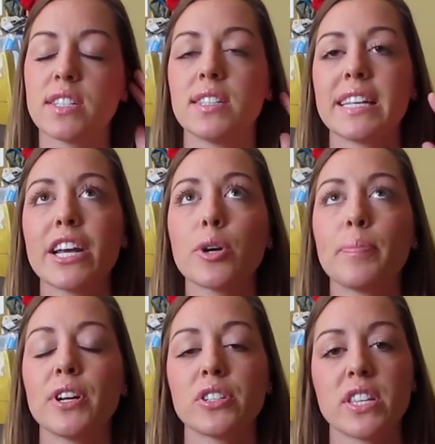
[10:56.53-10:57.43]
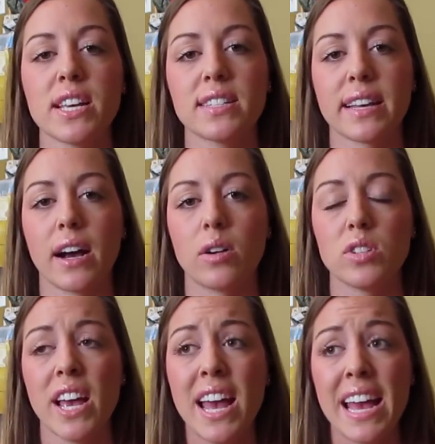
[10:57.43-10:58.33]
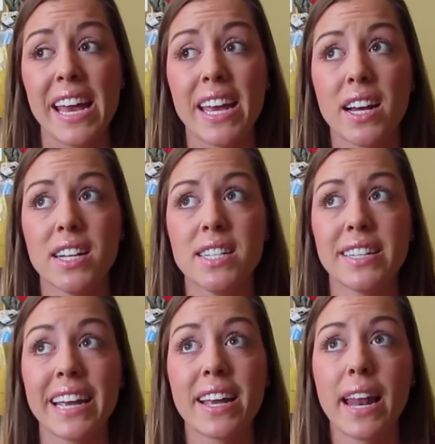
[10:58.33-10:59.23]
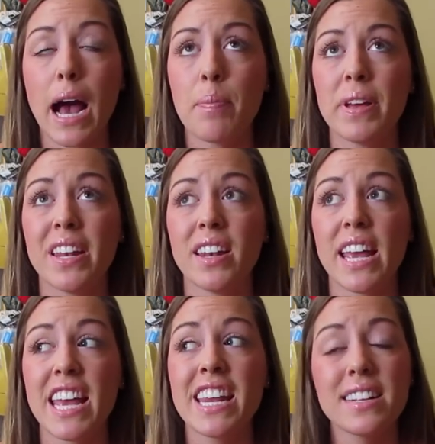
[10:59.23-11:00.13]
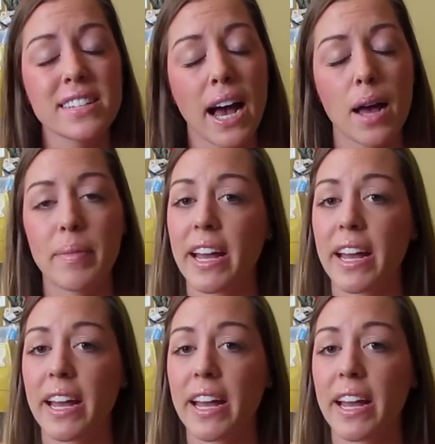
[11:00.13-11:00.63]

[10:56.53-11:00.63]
It's this ear-piercing sound, and it can happen anytime.